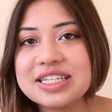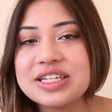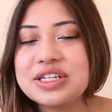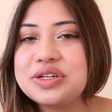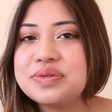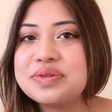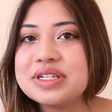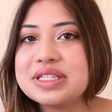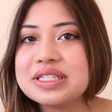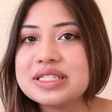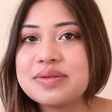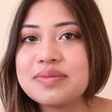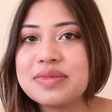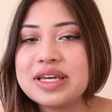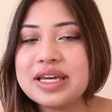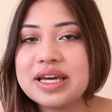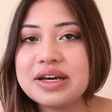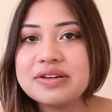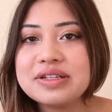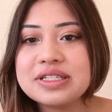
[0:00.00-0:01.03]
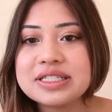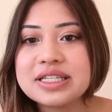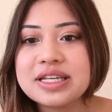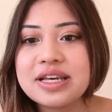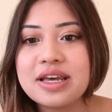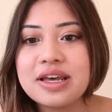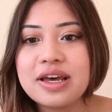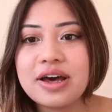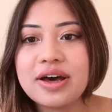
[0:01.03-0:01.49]
and you want something else,
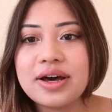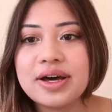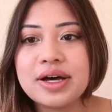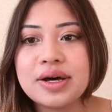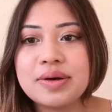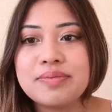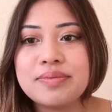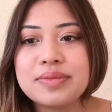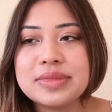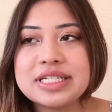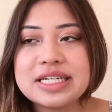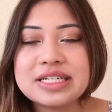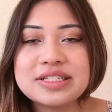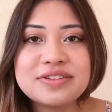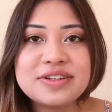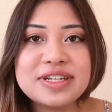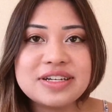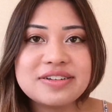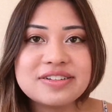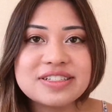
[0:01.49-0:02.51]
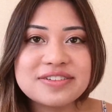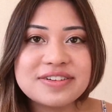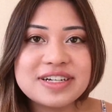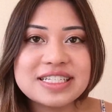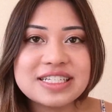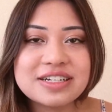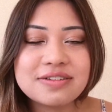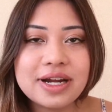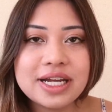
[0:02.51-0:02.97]
Des O'Neill's is
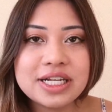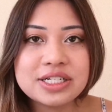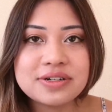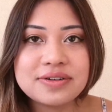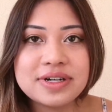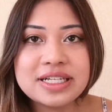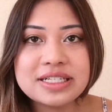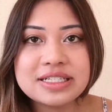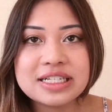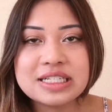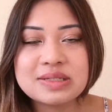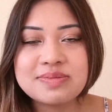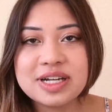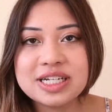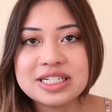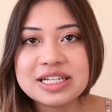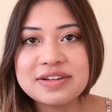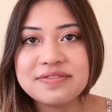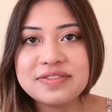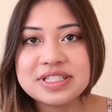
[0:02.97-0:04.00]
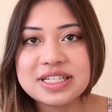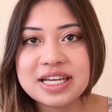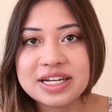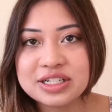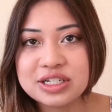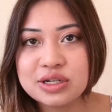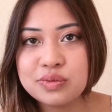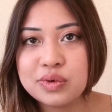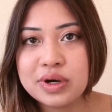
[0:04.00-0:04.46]
always a great choice, especially for
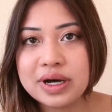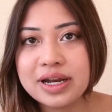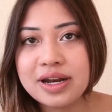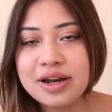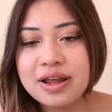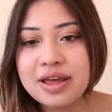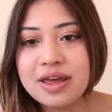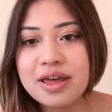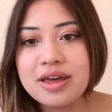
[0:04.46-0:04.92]
section 1.